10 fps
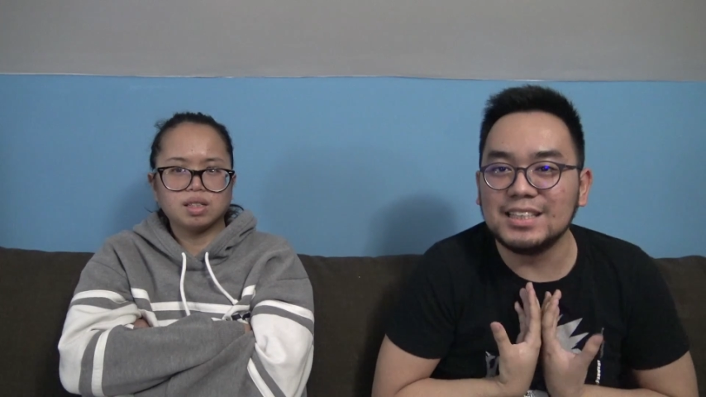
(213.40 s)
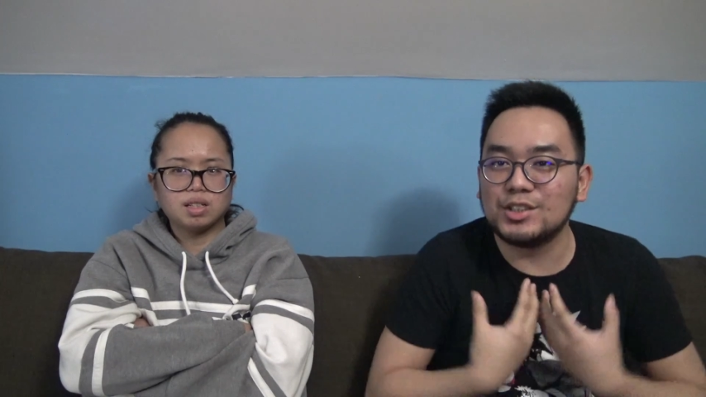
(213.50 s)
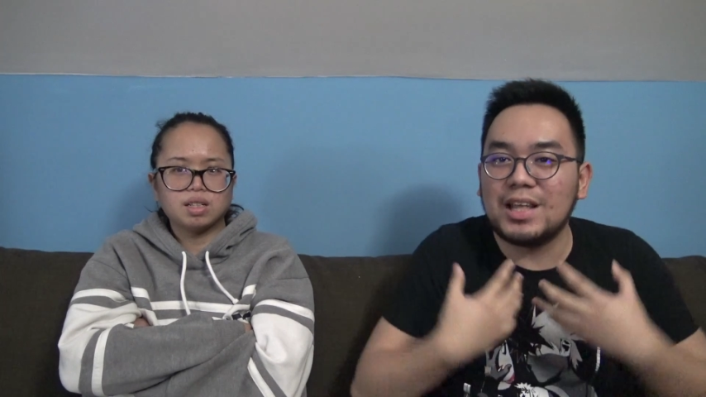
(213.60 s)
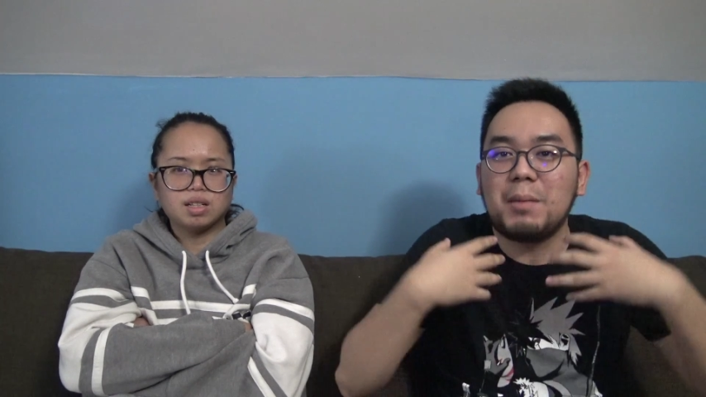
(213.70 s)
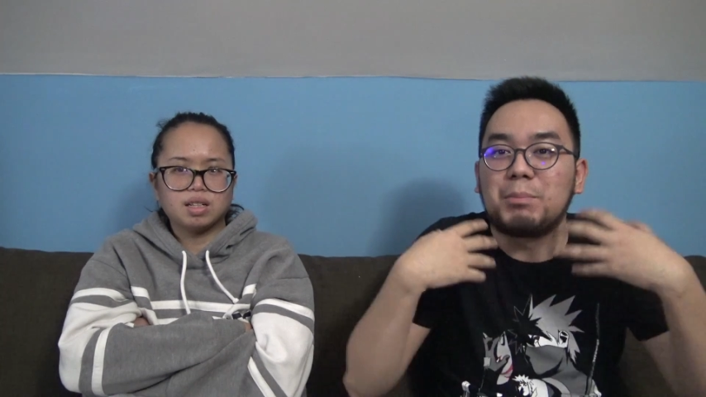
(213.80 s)
Speaker 1: so
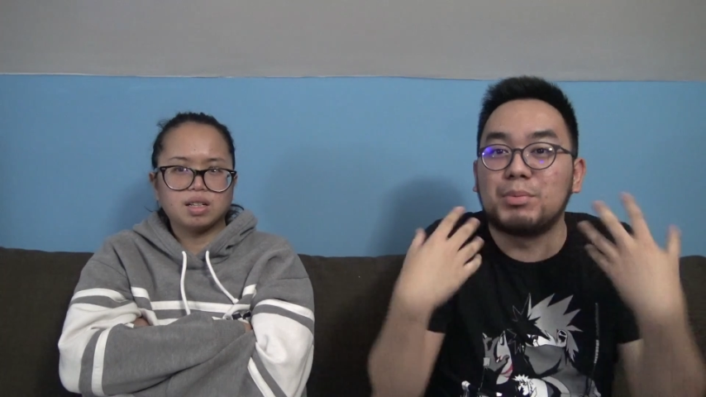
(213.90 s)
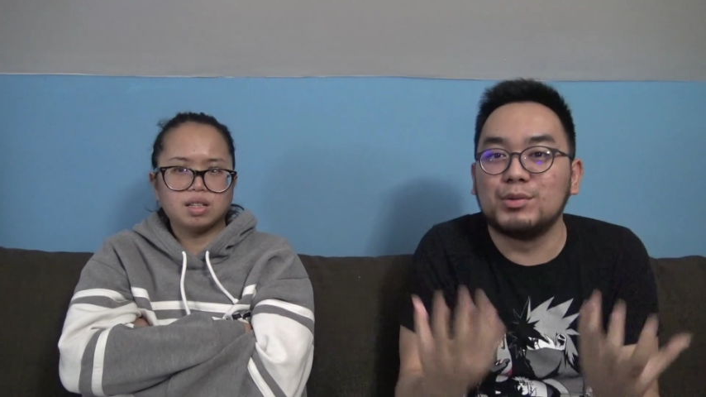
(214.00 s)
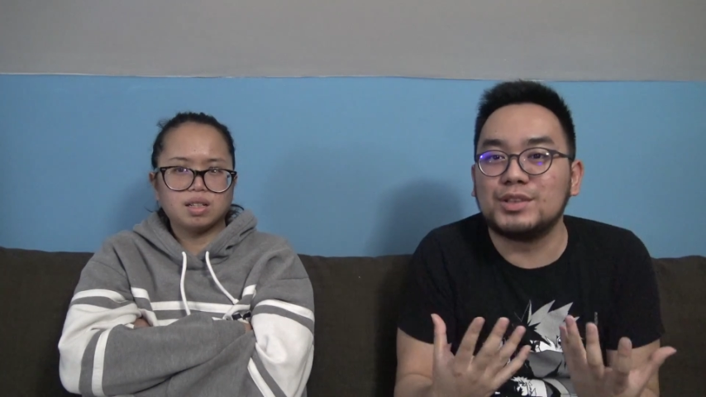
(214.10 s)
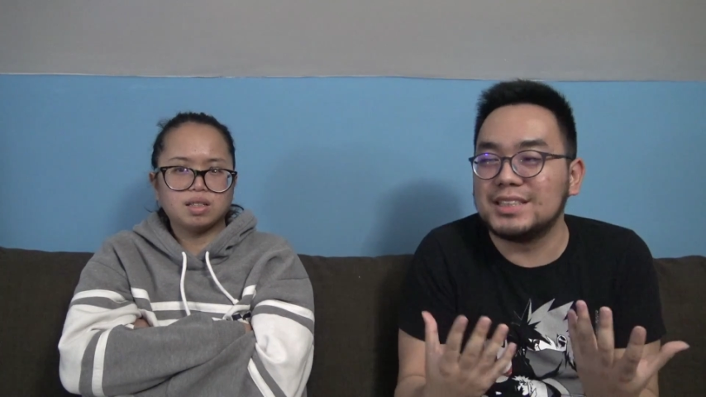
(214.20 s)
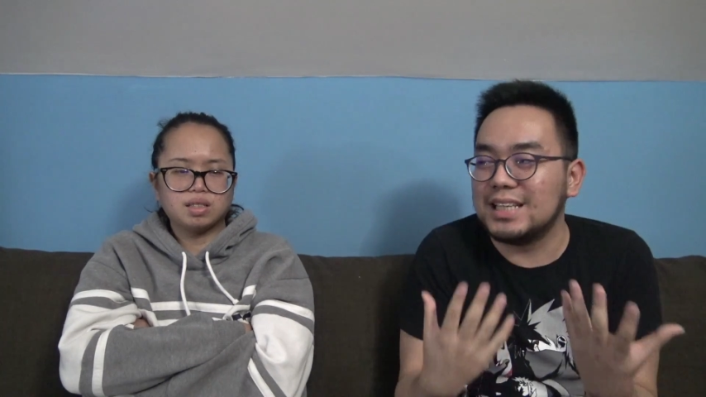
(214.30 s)
that Bruce
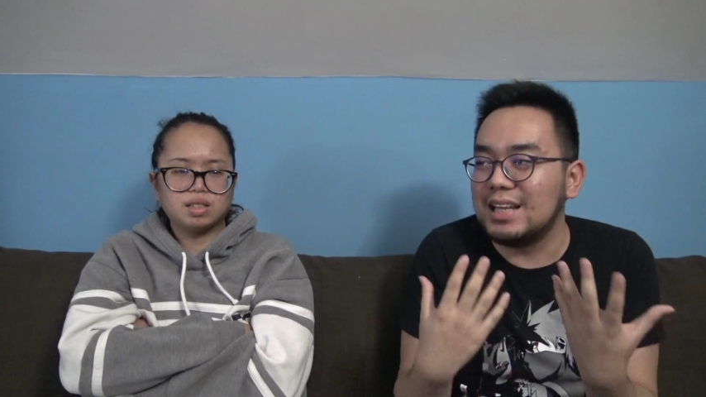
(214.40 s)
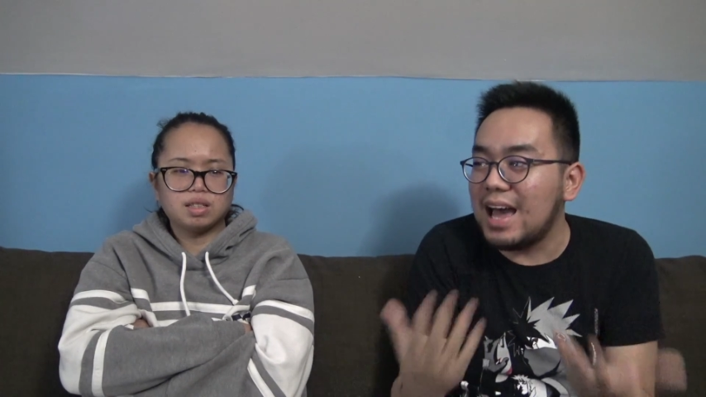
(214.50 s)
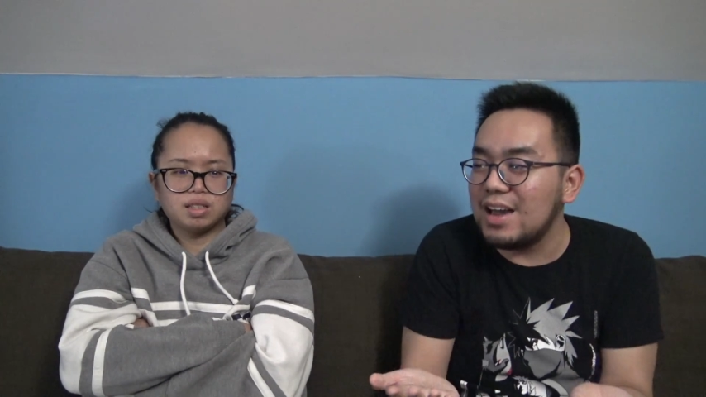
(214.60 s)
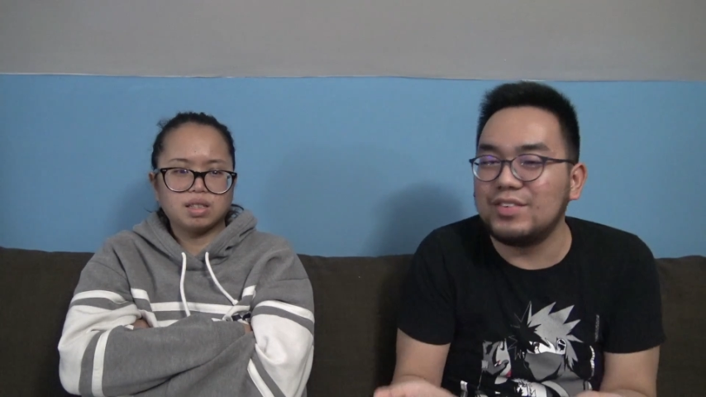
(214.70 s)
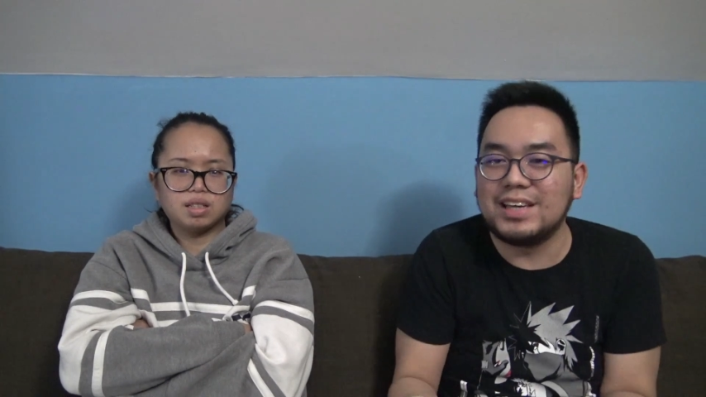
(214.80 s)
is
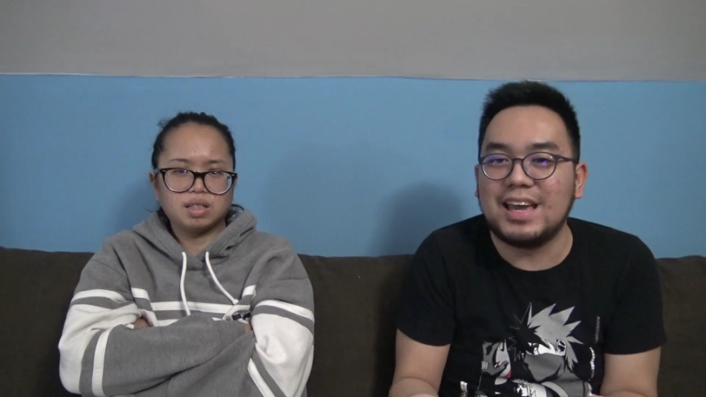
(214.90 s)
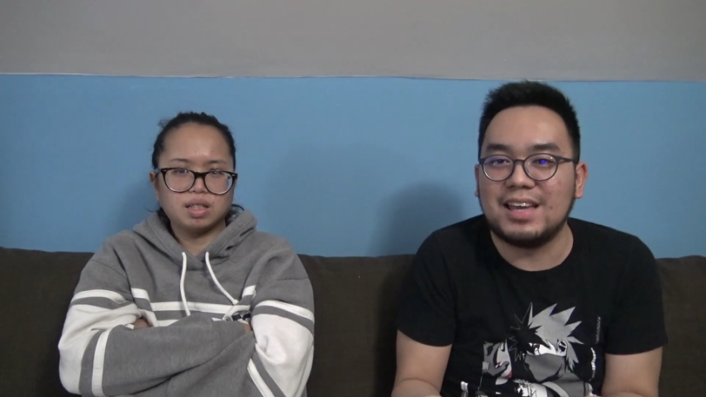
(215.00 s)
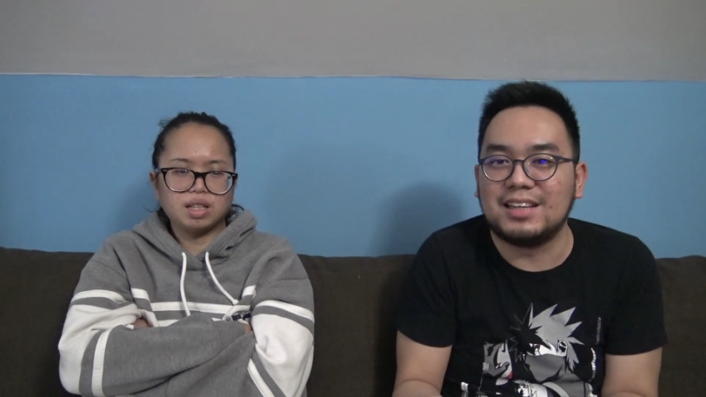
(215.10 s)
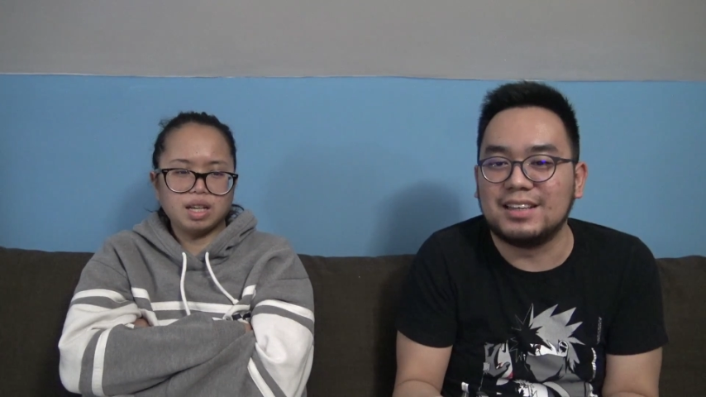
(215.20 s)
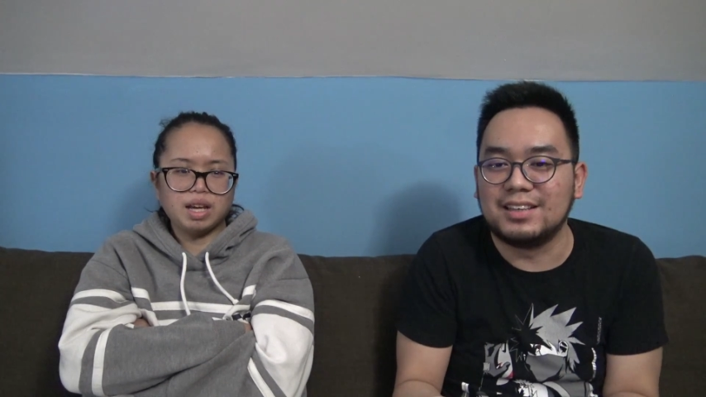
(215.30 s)
alive again.
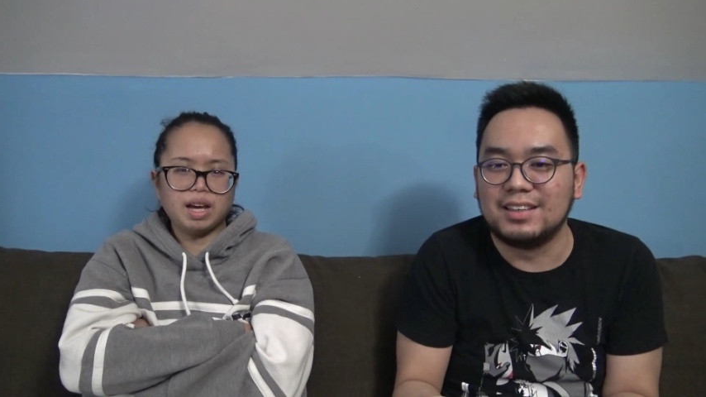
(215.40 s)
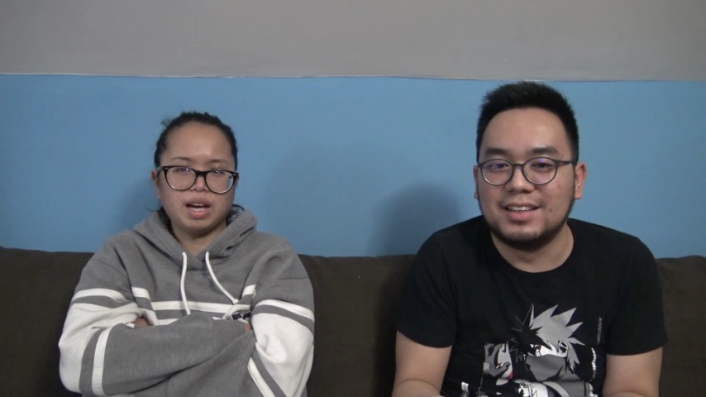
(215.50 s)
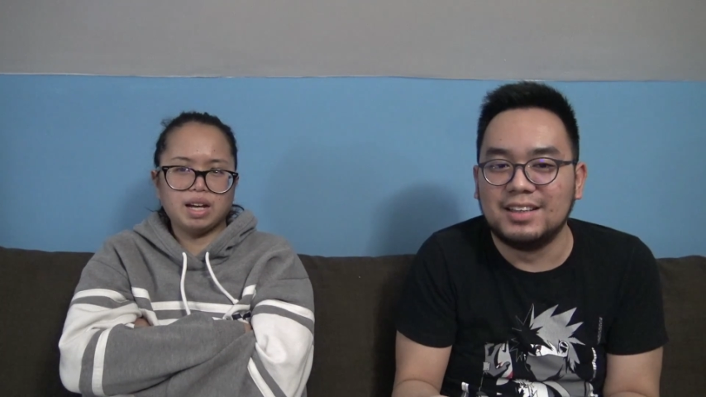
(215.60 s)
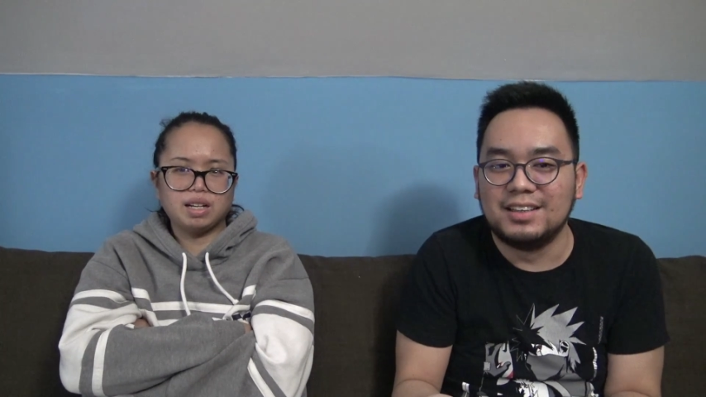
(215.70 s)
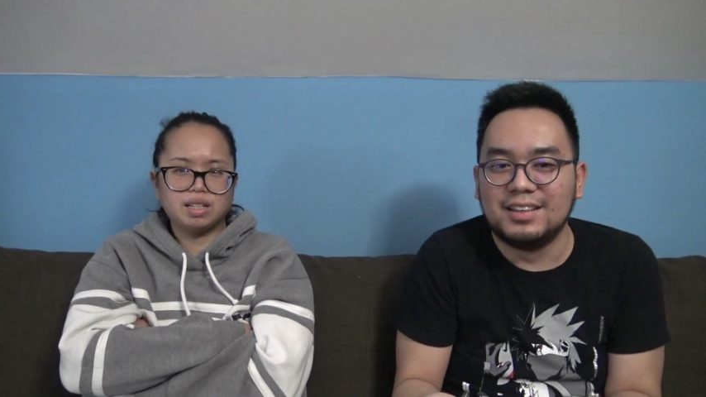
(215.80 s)
Yeah.